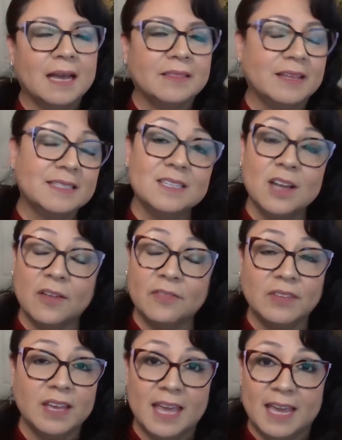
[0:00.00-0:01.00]
That's not the
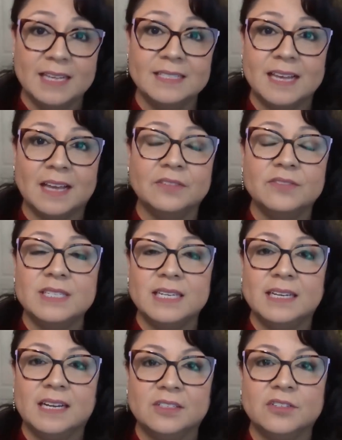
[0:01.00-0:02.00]
case. I've seen
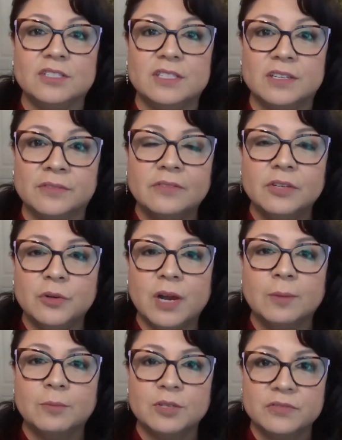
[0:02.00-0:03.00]
hundreds of
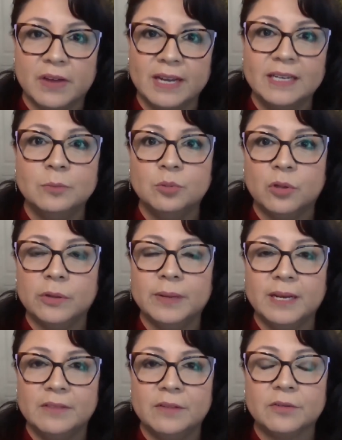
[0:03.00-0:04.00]
newcomers find employment
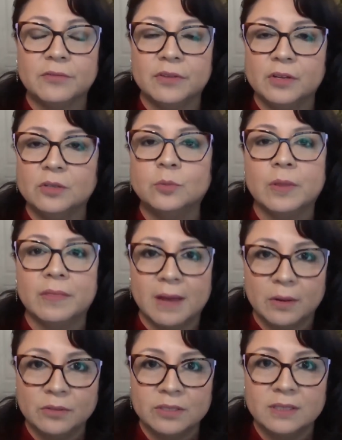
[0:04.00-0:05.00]
in their field without